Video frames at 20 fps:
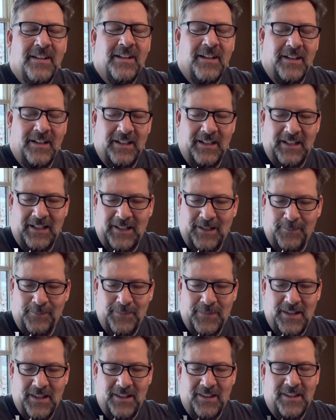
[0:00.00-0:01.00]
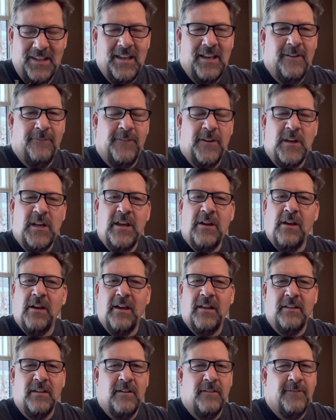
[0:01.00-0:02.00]

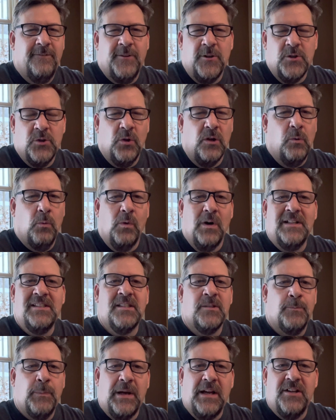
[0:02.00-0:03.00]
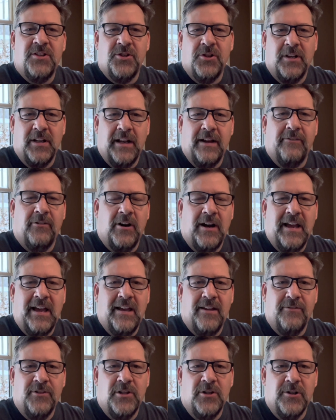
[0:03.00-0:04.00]
if there's only one spice you could ever
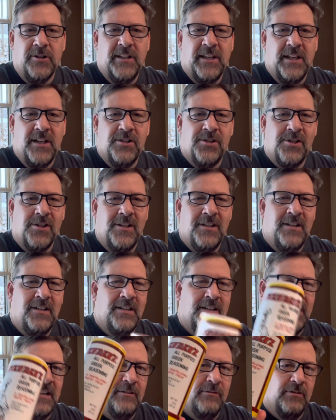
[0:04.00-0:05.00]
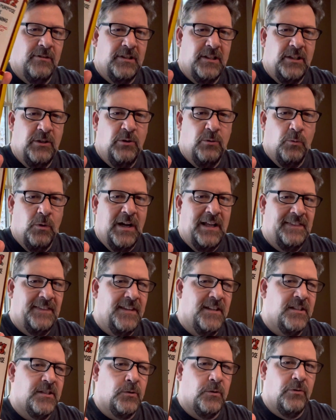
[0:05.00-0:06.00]
have in your kitchen, you'd want
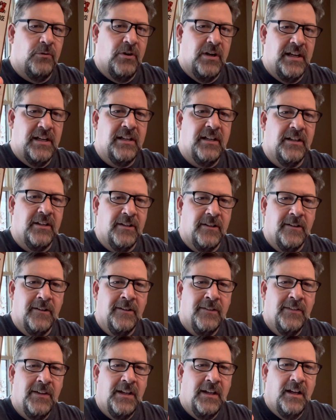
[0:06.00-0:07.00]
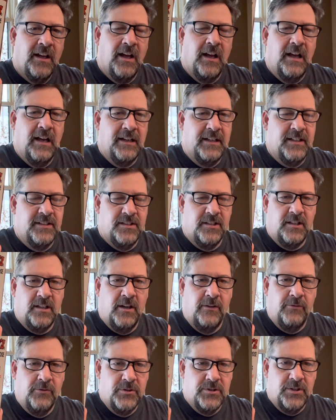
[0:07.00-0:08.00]
this one right here, because it
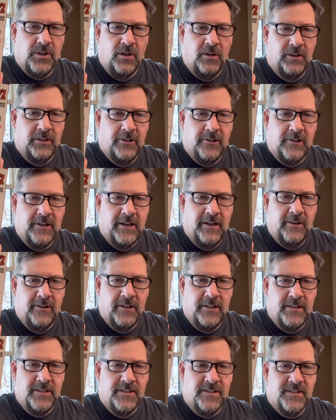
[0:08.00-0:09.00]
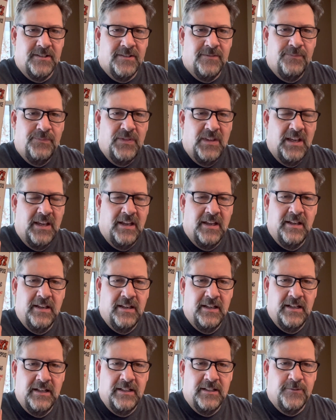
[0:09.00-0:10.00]
covers all your areas
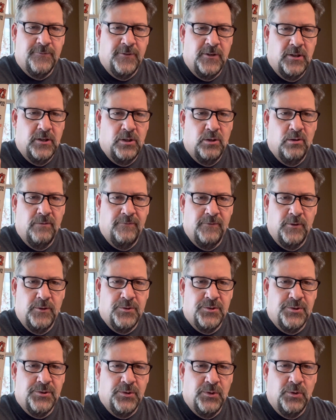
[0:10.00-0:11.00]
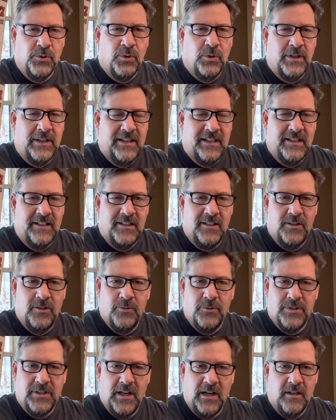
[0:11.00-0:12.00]
and it's very universal, and you
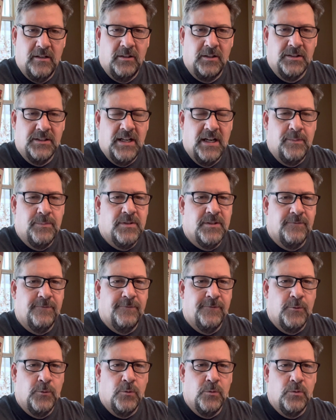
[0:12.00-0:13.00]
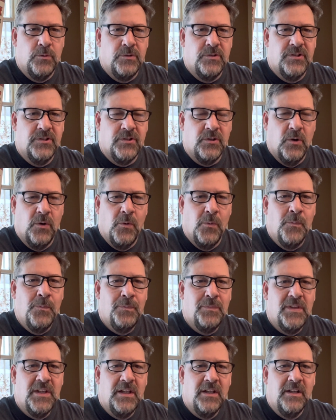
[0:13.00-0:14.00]
use it on all types of food. So
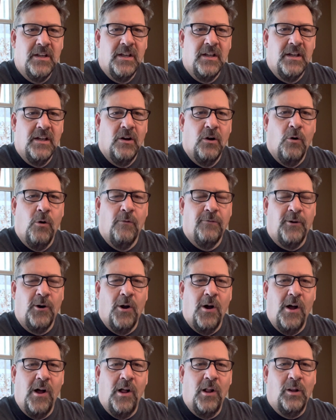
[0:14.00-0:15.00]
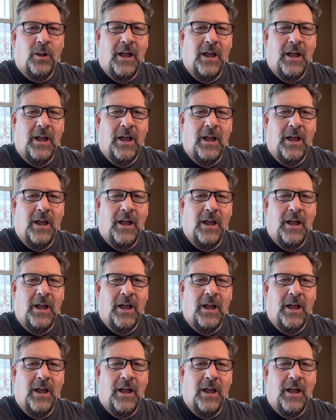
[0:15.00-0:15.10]
overall,